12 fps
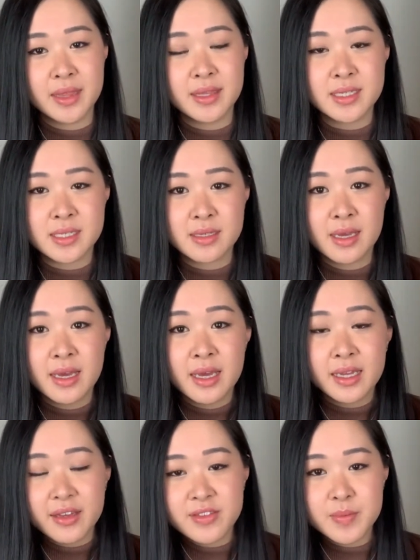this
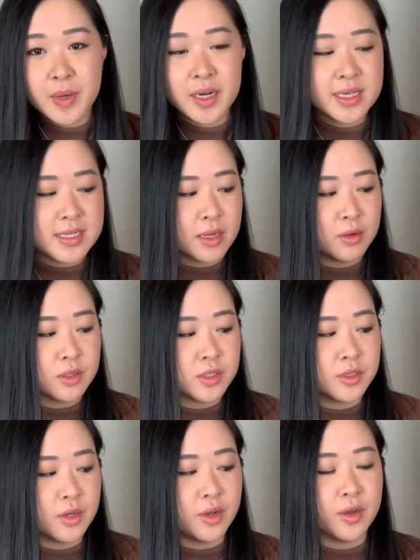gift box and
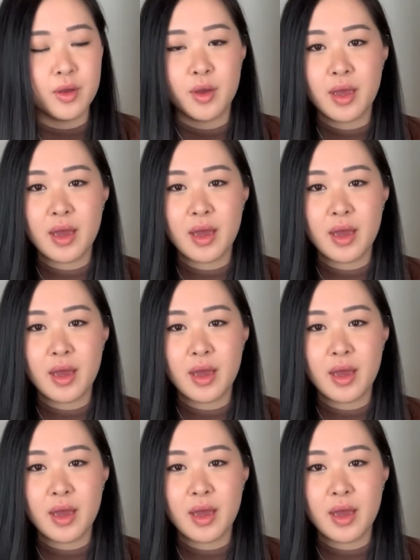also